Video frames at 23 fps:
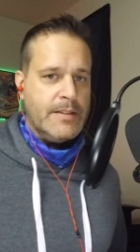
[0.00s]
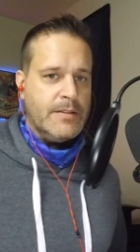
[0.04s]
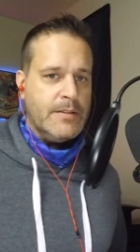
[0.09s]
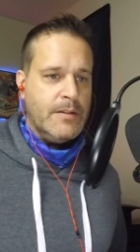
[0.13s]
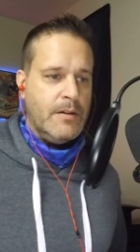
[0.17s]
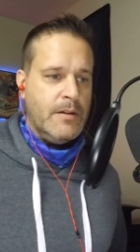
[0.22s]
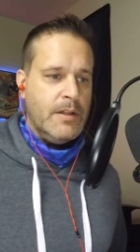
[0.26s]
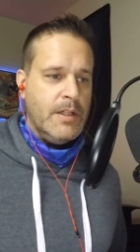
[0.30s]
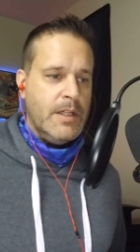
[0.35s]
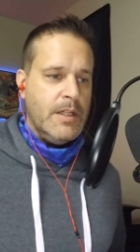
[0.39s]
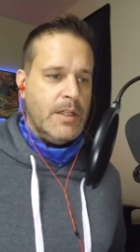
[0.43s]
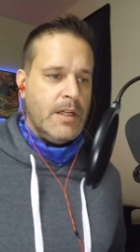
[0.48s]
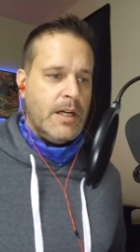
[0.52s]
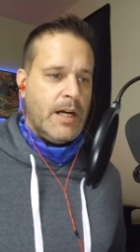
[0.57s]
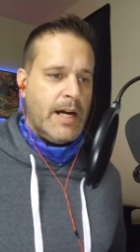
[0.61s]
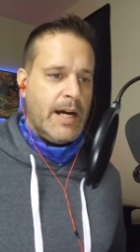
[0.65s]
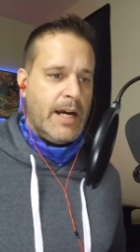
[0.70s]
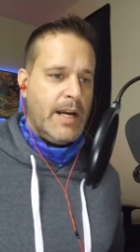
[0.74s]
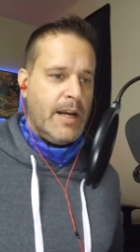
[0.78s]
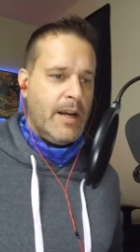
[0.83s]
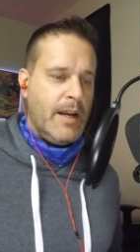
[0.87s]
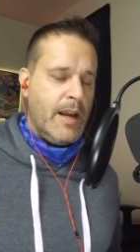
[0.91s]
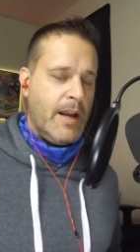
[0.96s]
So
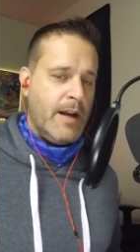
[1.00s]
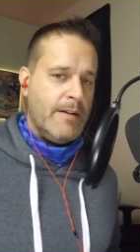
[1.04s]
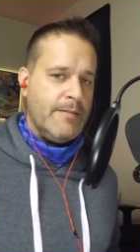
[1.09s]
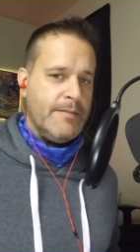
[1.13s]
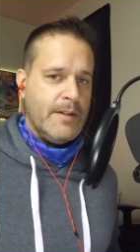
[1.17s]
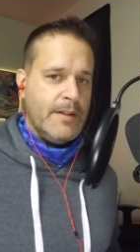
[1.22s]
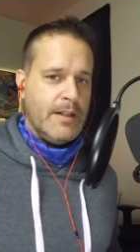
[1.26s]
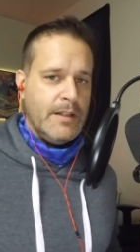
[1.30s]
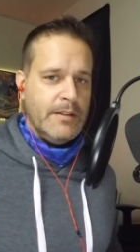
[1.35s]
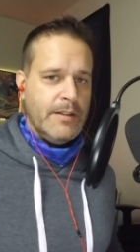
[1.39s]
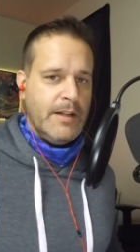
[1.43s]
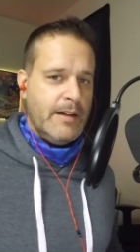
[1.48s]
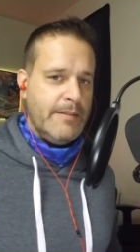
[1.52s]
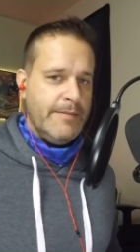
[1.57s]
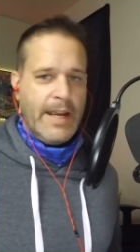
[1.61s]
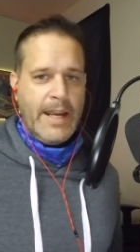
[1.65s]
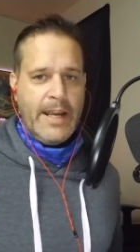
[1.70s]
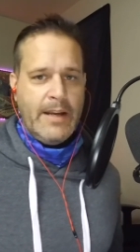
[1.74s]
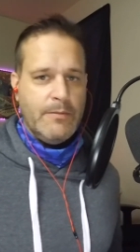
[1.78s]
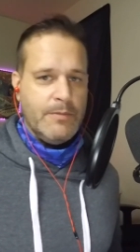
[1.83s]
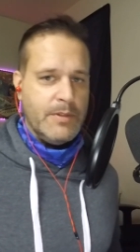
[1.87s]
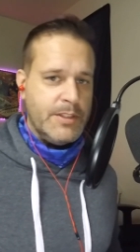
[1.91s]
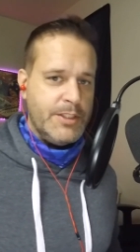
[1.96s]
I have a
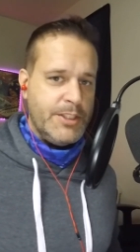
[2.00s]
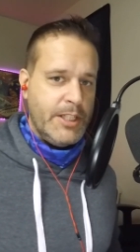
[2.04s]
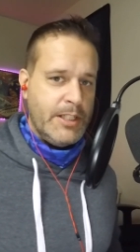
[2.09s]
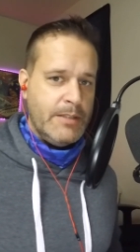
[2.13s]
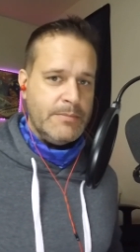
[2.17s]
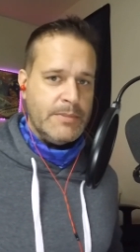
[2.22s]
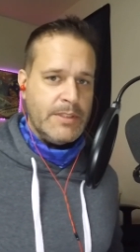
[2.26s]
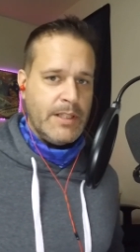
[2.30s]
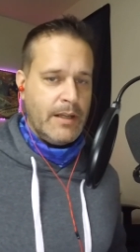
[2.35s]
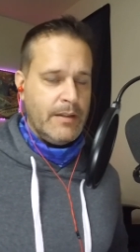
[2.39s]
love-hate with gyms.